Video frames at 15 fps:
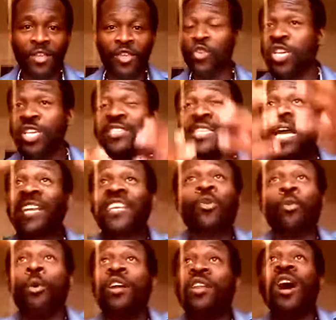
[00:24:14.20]
You're just taking
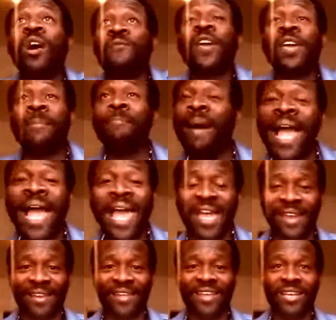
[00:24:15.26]
the word of a
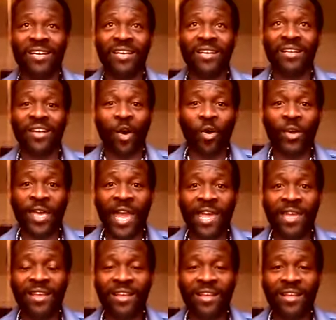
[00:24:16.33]
man,
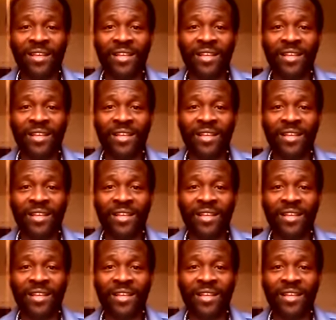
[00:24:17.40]
okay?